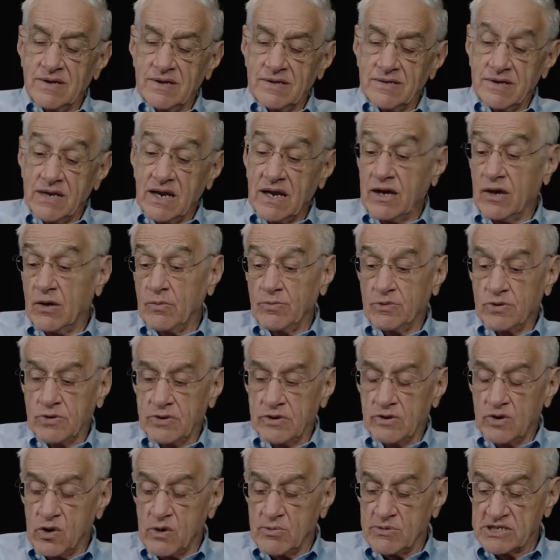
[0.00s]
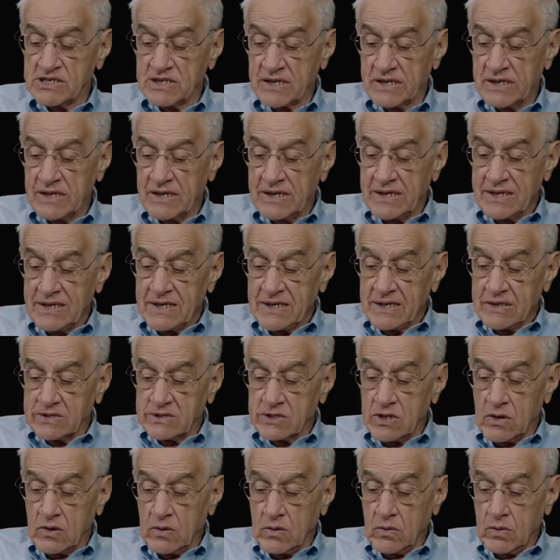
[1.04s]
that helped her enormously.
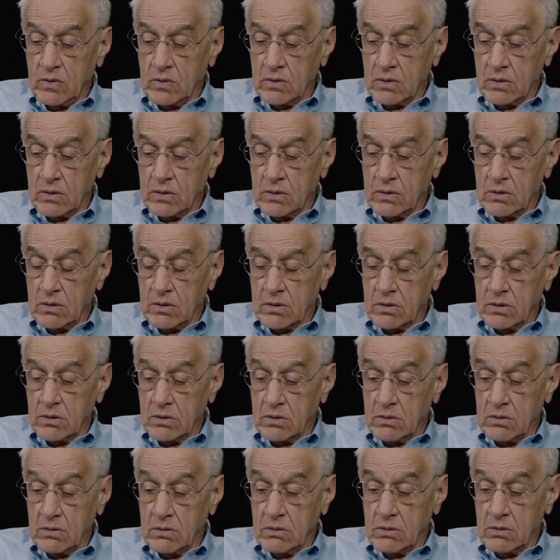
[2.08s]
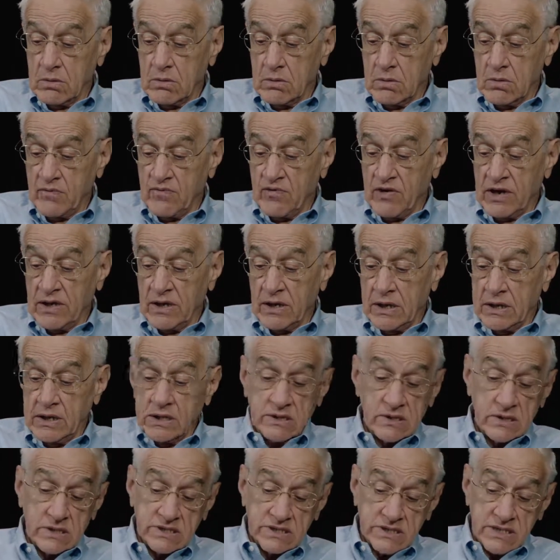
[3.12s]
So finally,
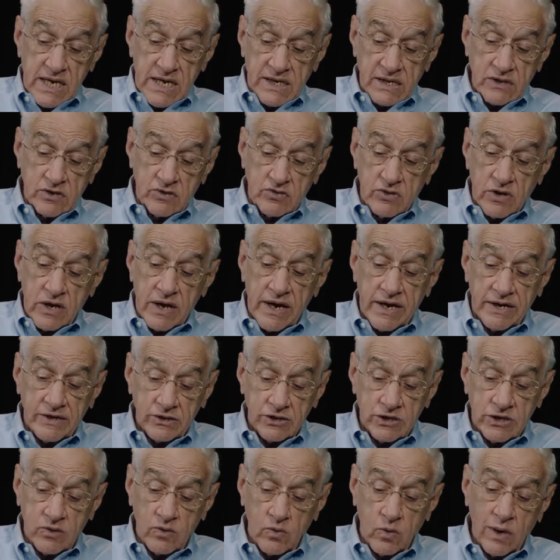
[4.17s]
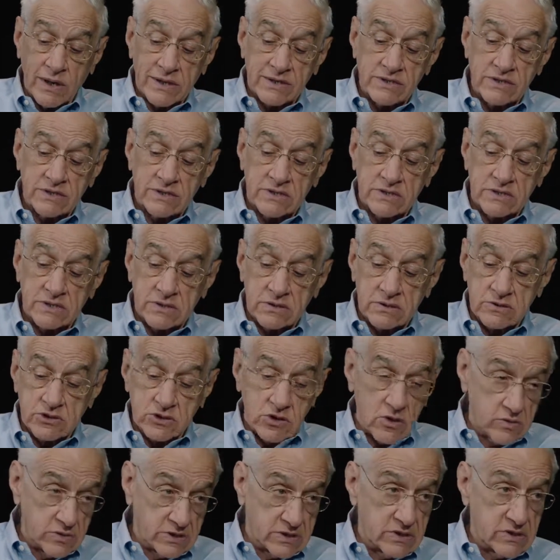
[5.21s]
in the second try, she was
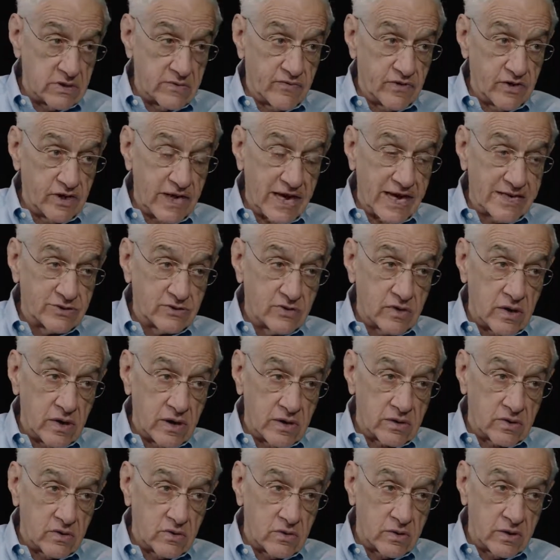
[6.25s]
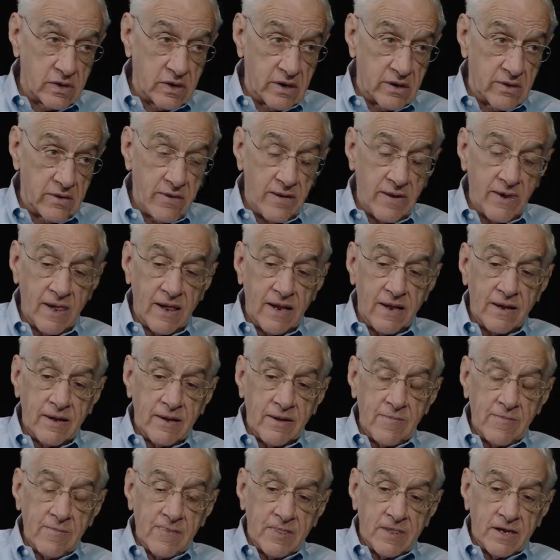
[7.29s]
chosen for the astronaut corps.
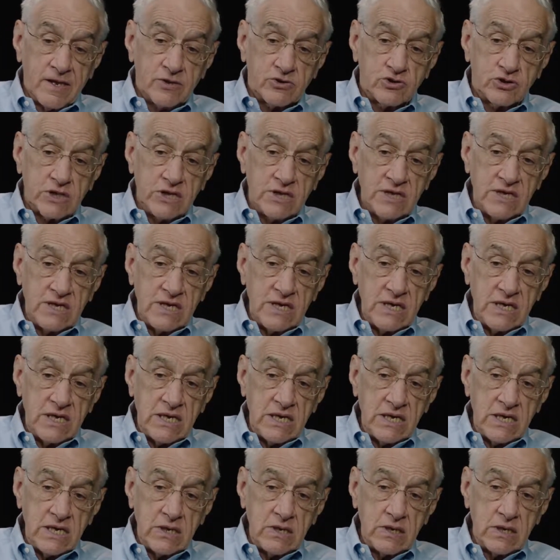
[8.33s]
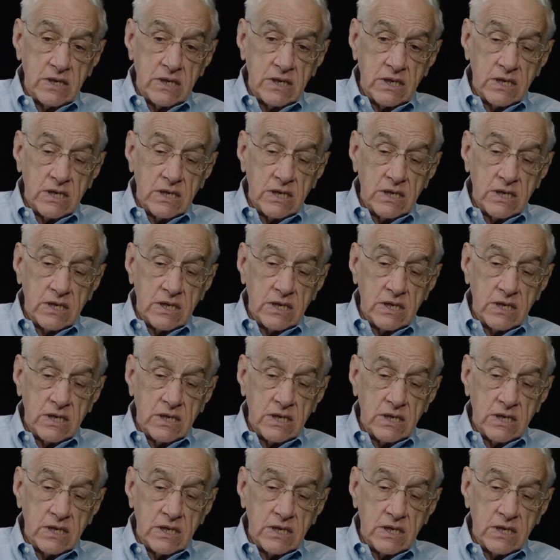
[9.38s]
She